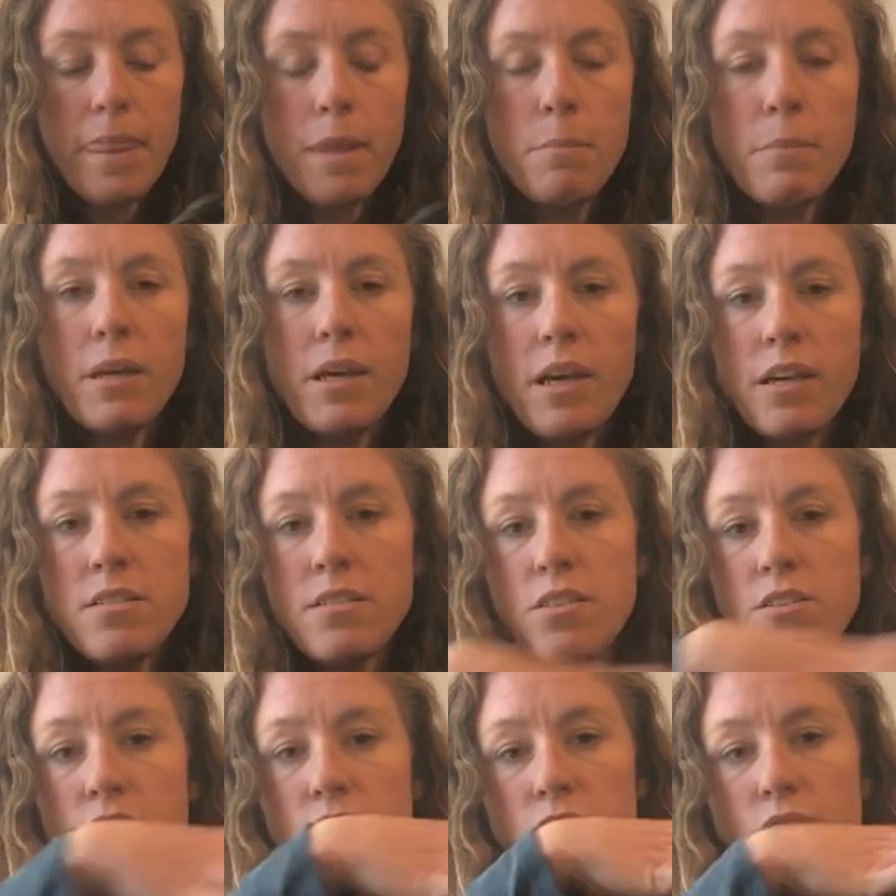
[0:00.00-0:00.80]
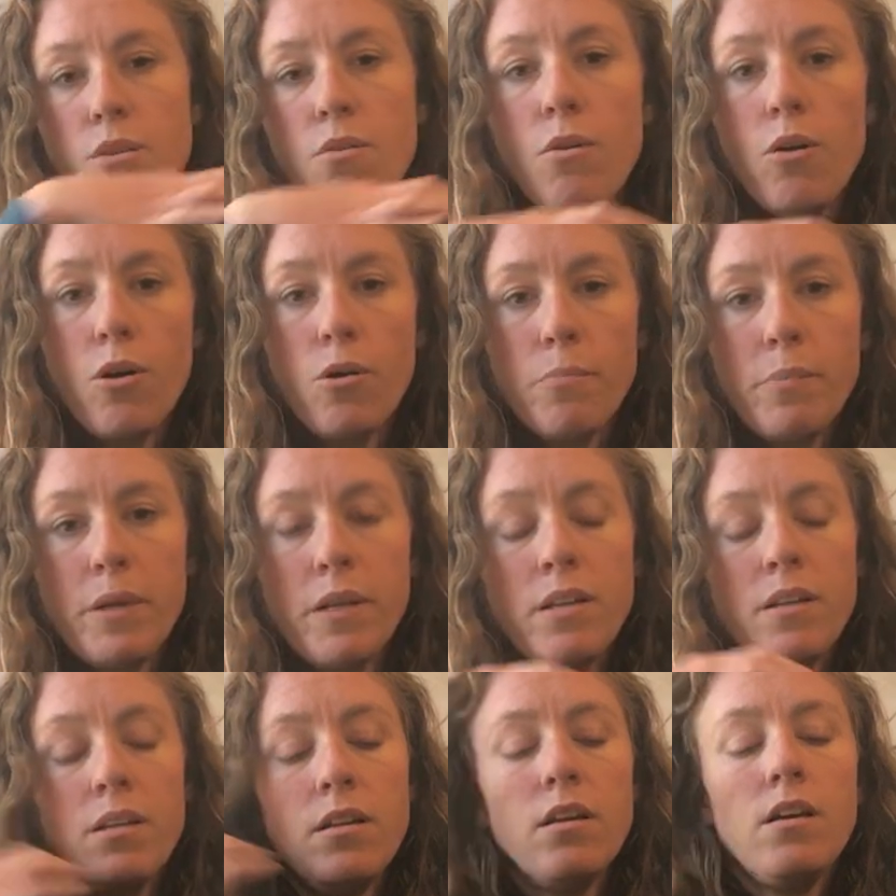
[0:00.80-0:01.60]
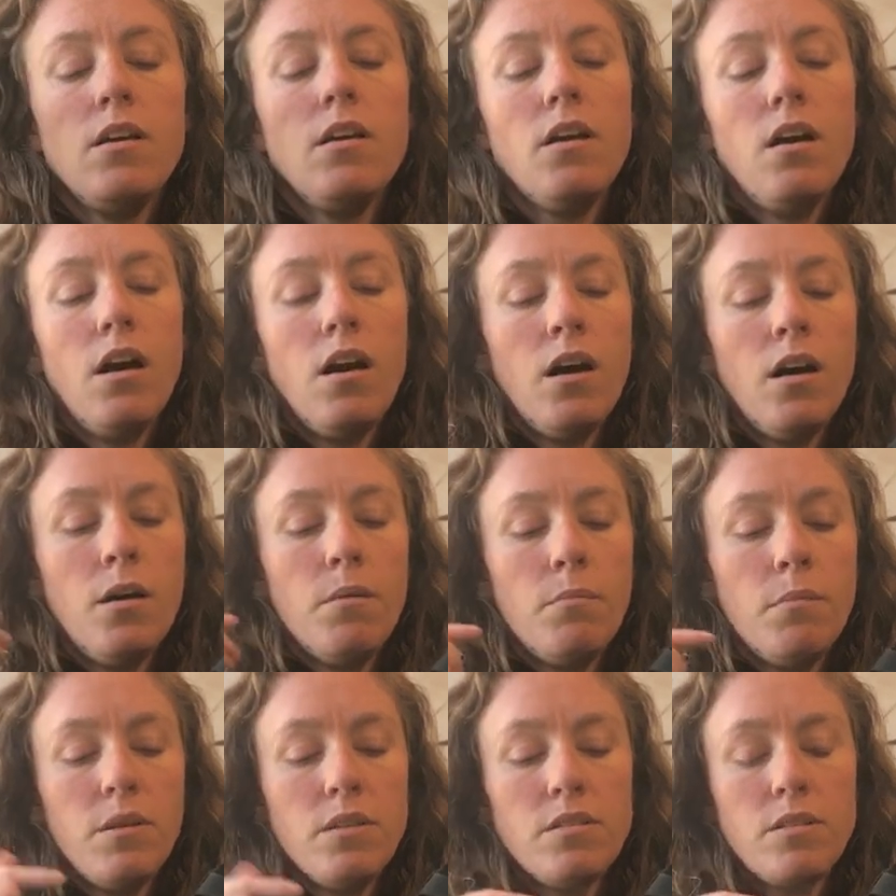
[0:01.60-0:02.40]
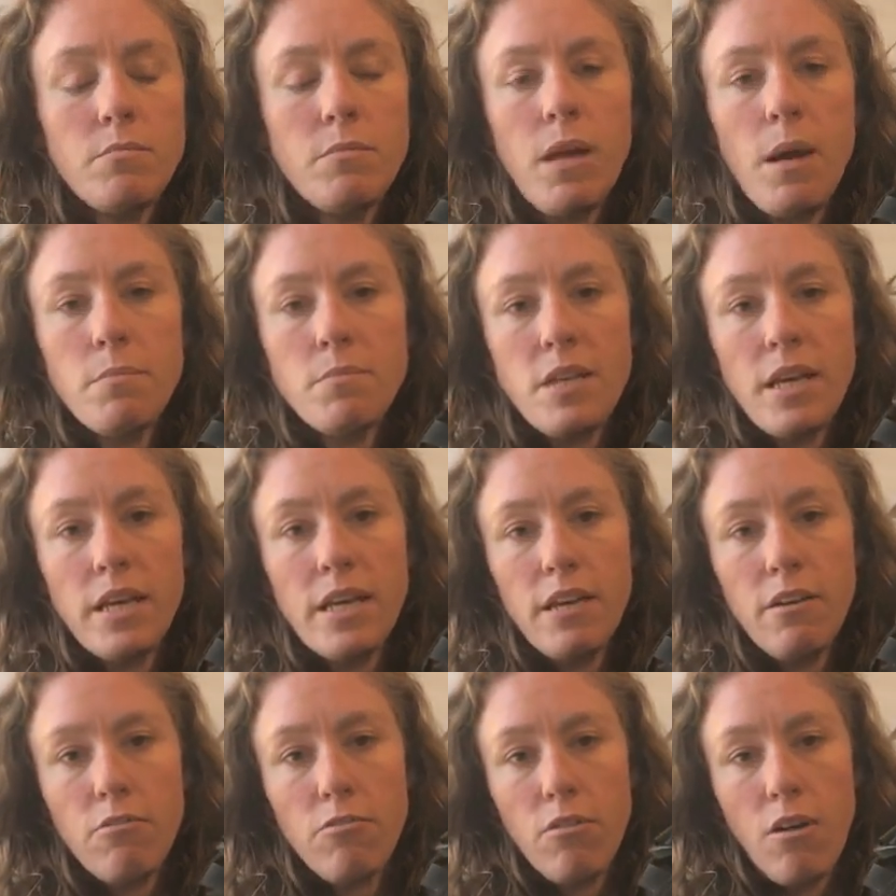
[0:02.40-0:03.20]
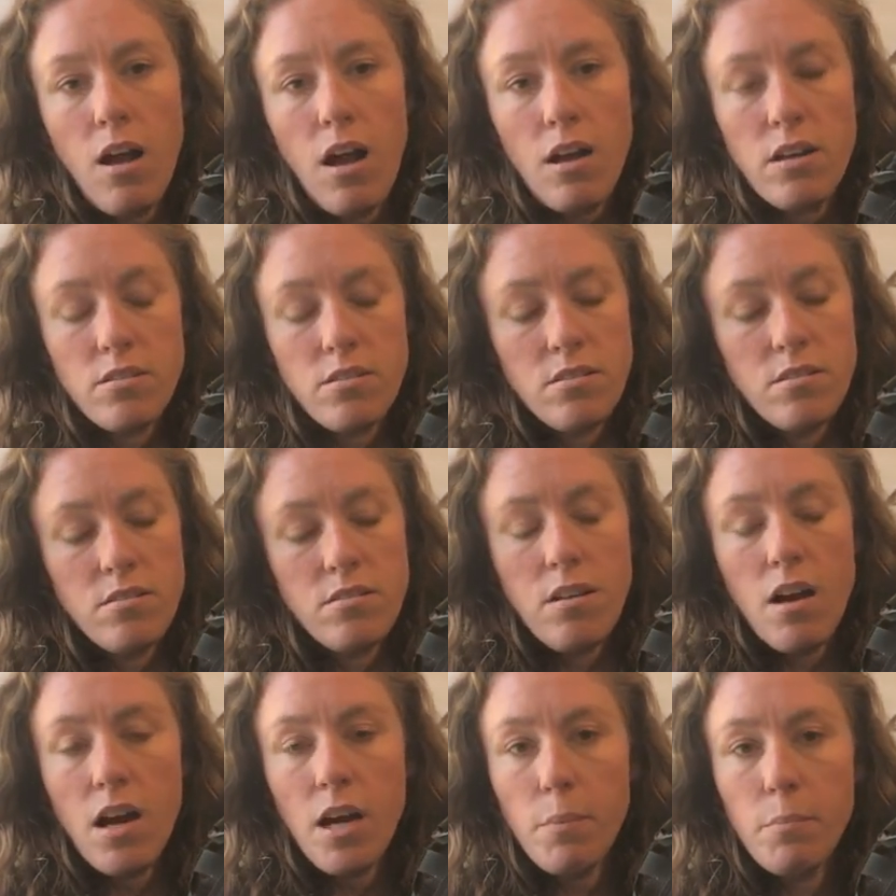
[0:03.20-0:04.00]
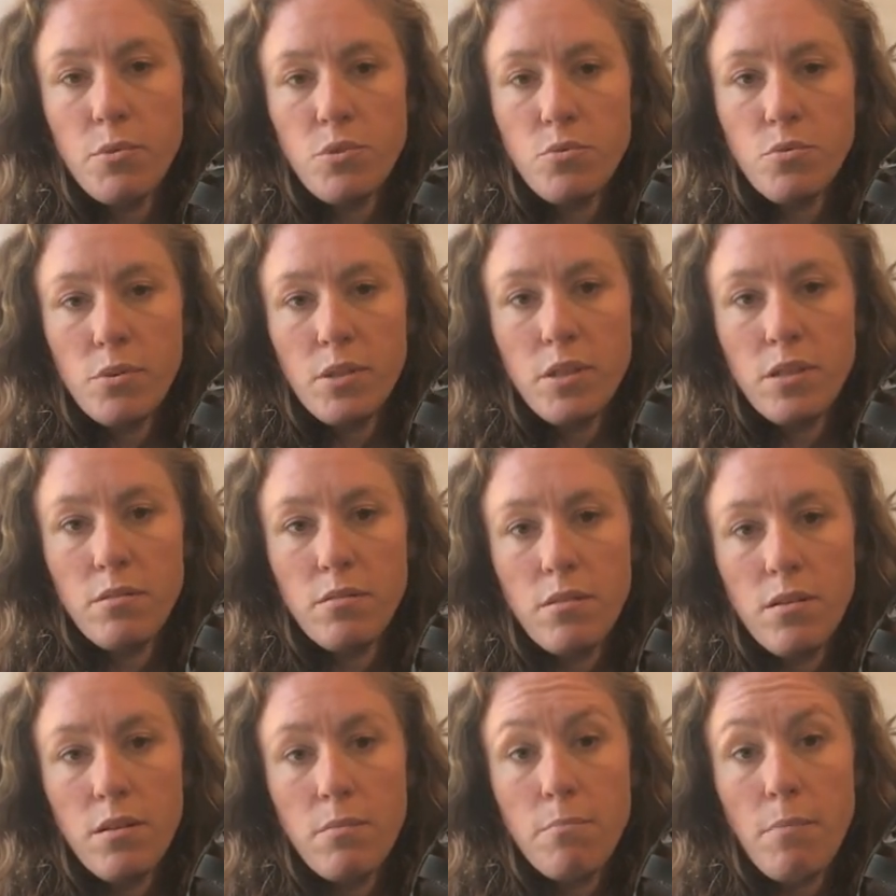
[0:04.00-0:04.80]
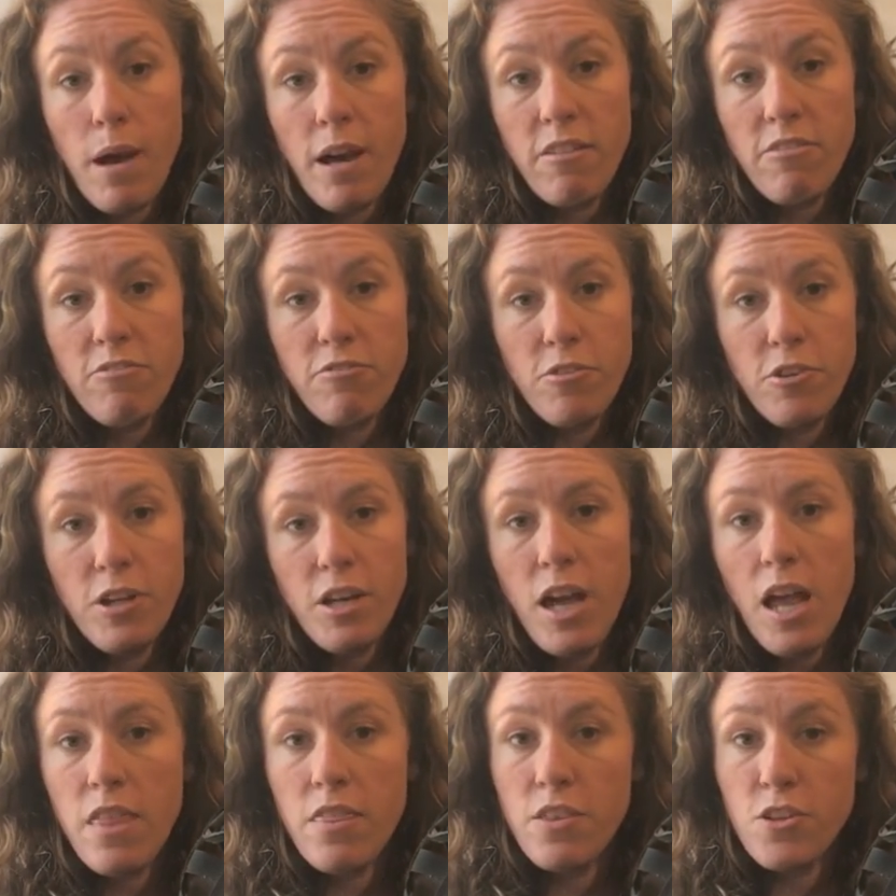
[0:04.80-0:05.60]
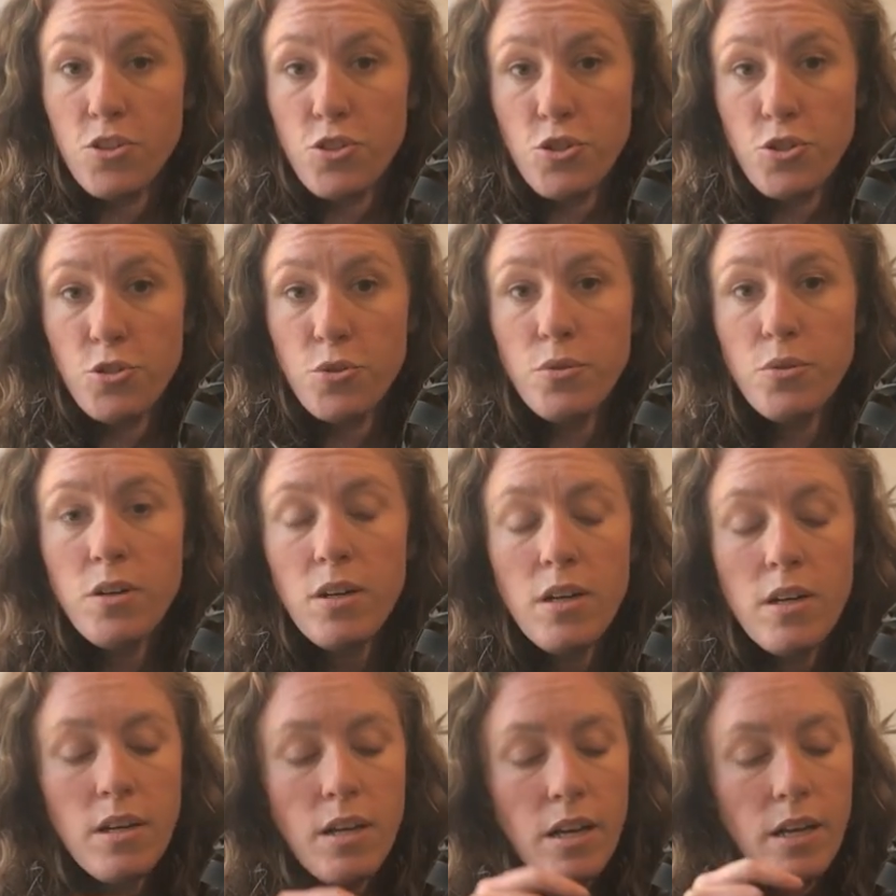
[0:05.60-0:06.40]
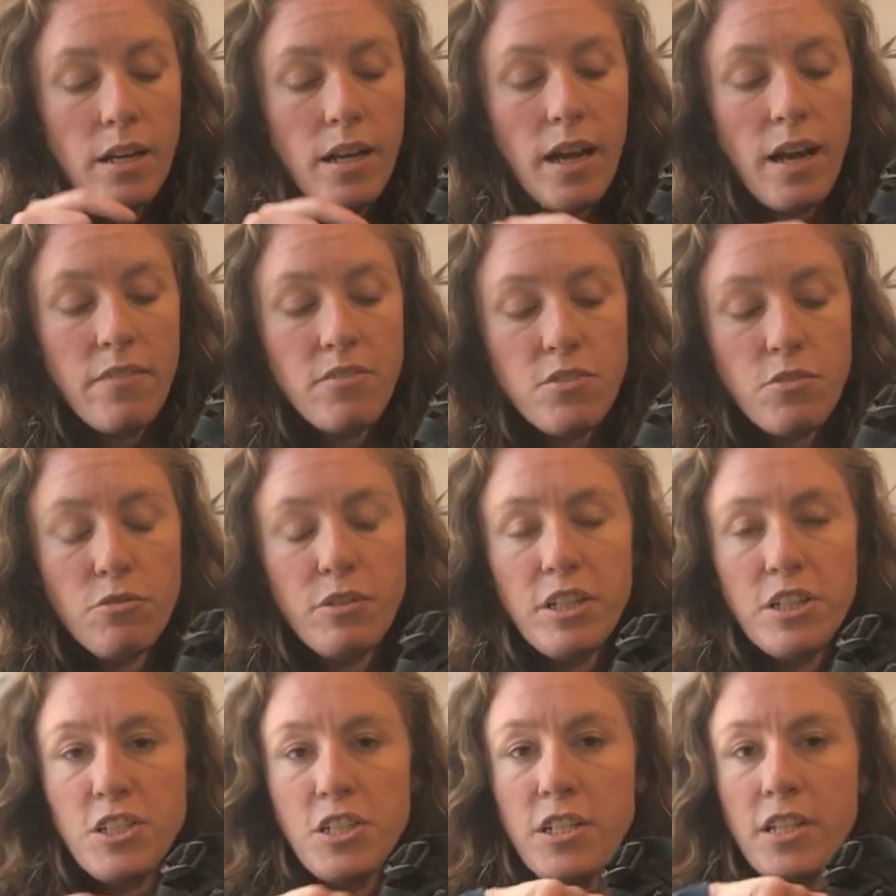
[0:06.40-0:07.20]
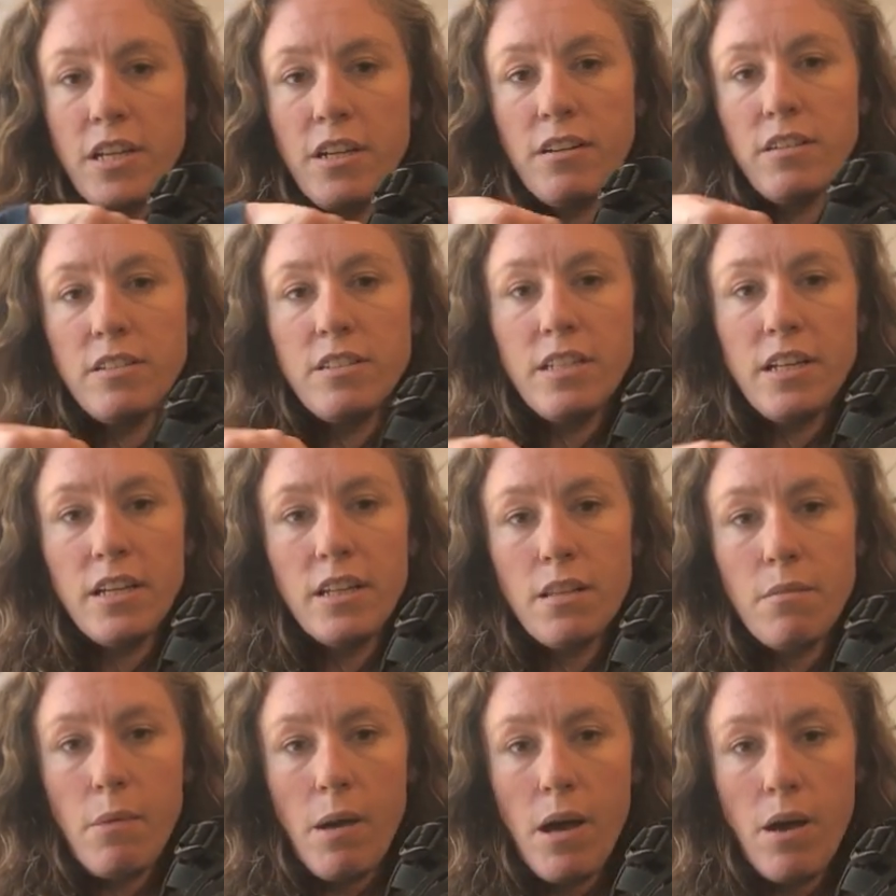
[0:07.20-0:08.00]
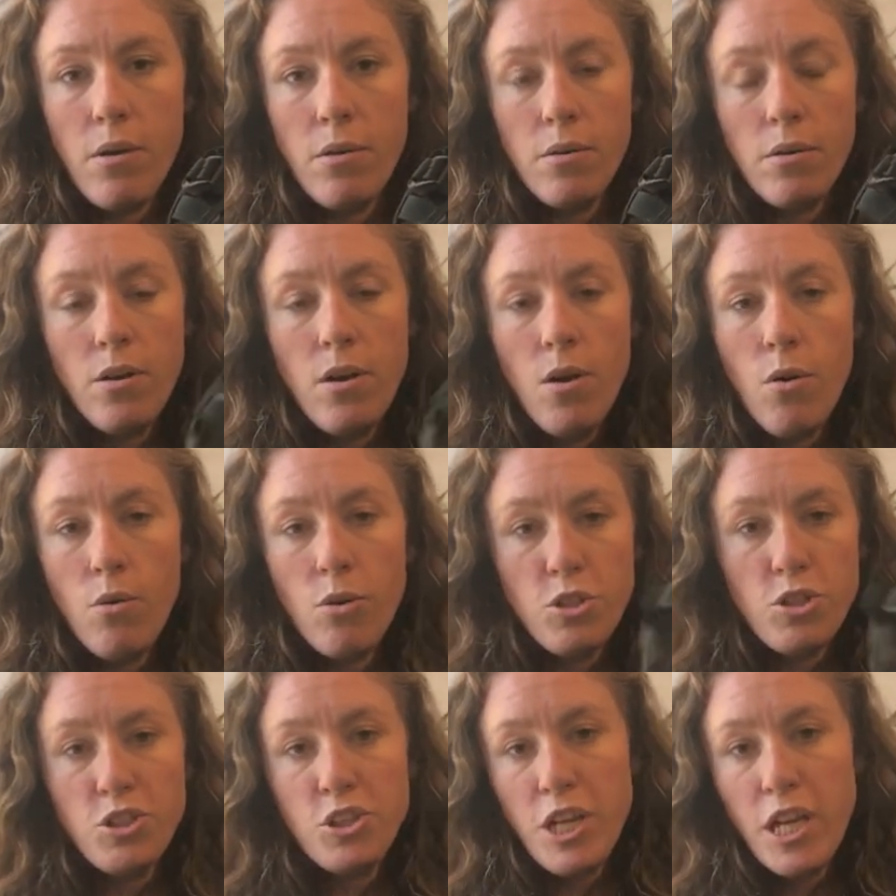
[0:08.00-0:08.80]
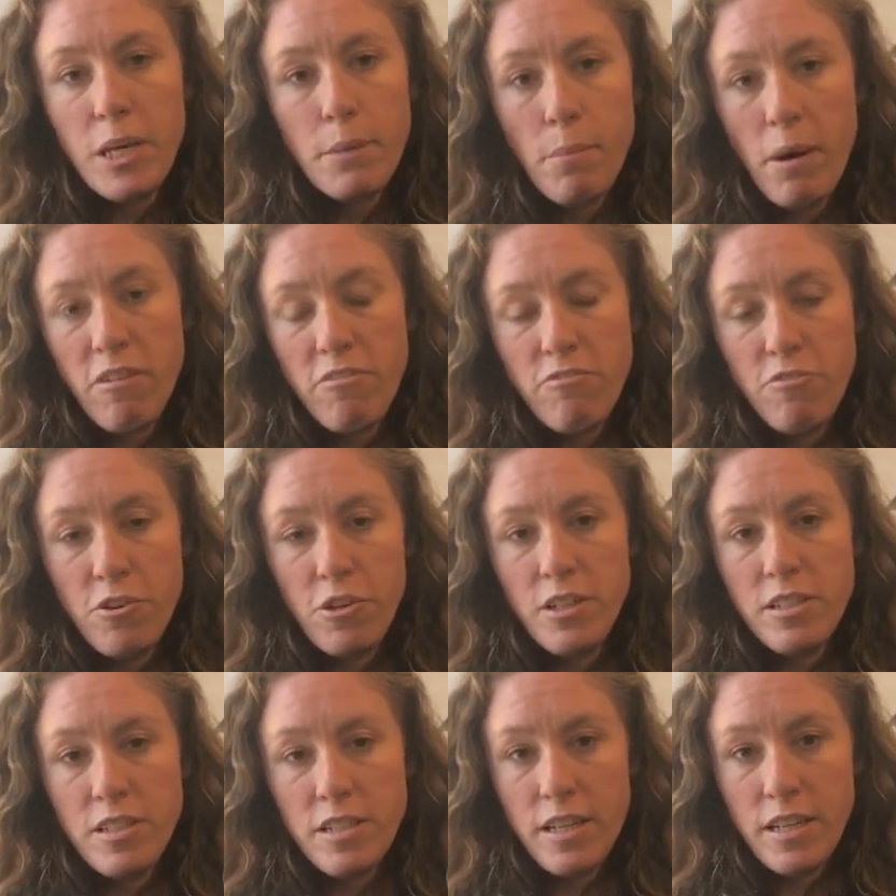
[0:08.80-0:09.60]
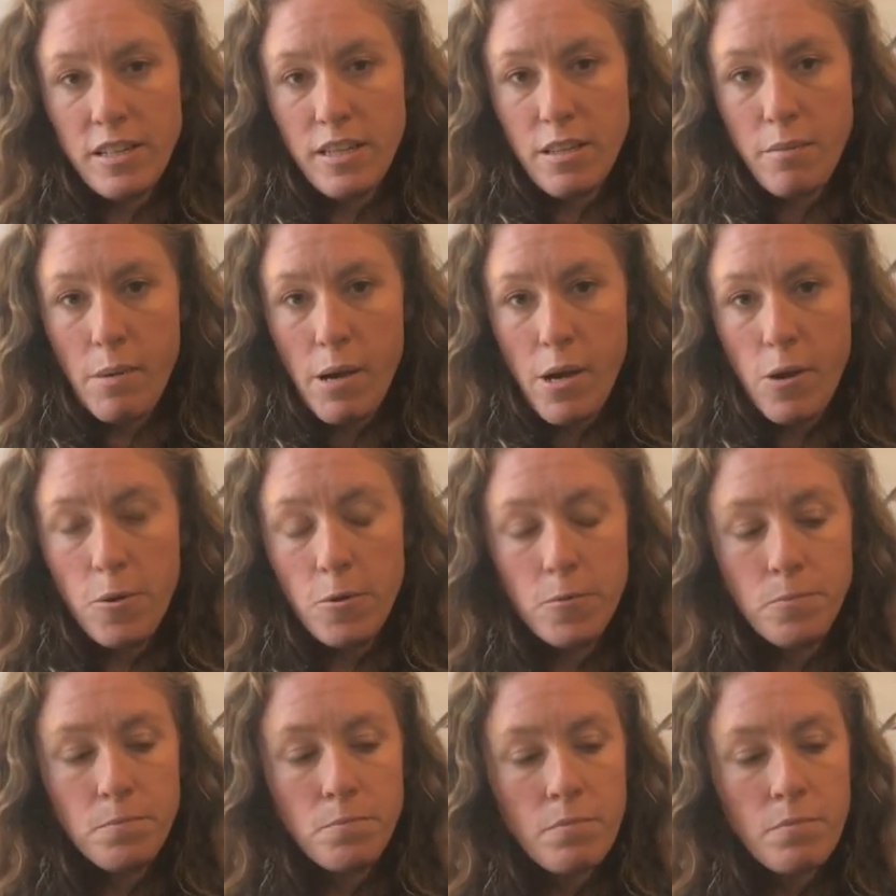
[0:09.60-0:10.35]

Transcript: Because it's so open, um, sometimes I get rocks stuck between my foot and the shoe, and I have to reach in there and dig them out or shake my foot to get them out.